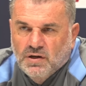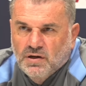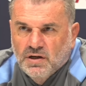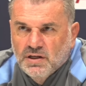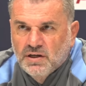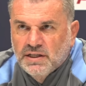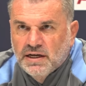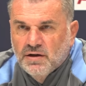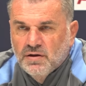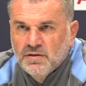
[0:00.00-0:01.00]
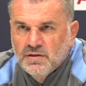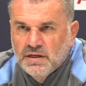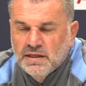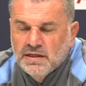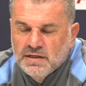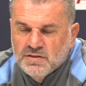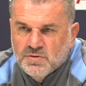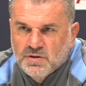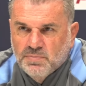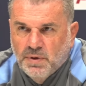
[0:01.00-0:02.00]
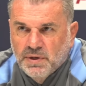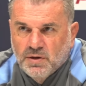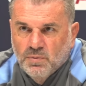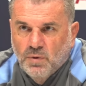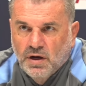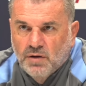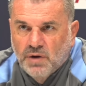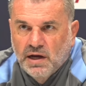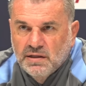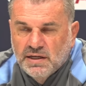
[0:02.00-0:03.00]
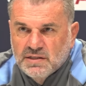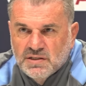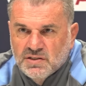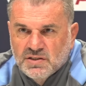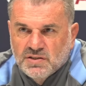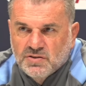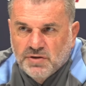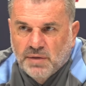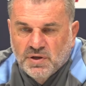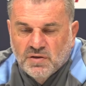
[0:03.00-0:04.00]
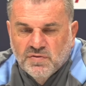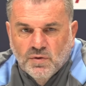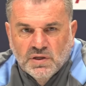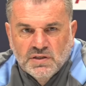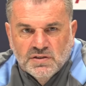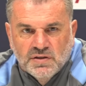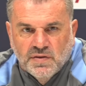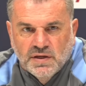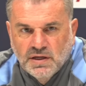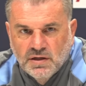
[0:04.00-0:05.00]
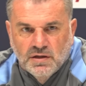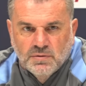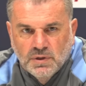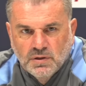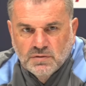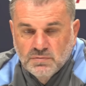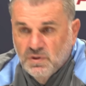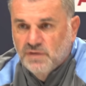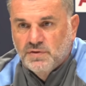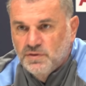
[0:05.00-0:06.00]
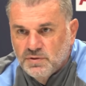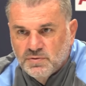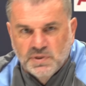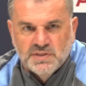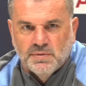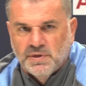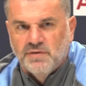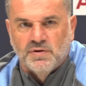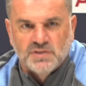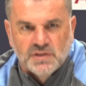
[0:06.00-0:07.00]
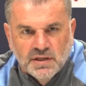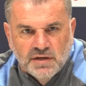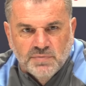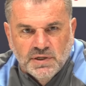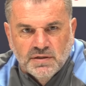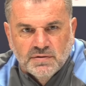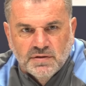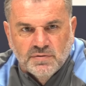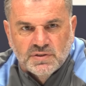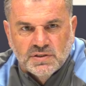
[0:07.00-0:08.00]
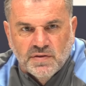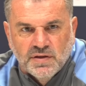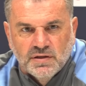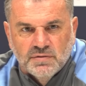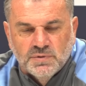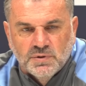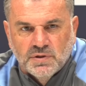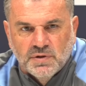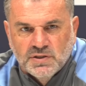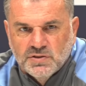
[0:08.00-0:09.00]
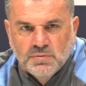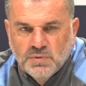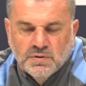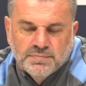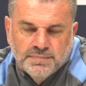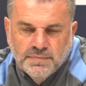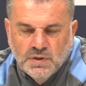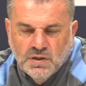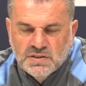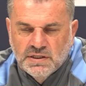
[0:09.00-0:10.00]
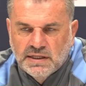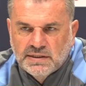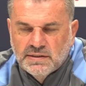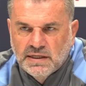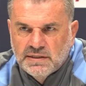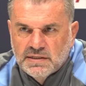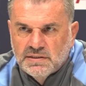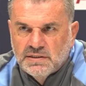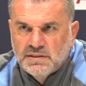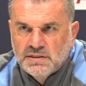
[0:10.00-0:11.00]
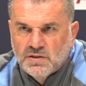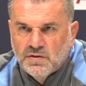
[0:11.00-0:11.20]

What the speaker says: I don't know. It's probably why I rail against it, because it's a trap you can fall into, to thinking, oh, well, all I have to do is win something and everyone's going to love me and everyone's going to think I'm doing a great job. But like I said, that doesn't exist.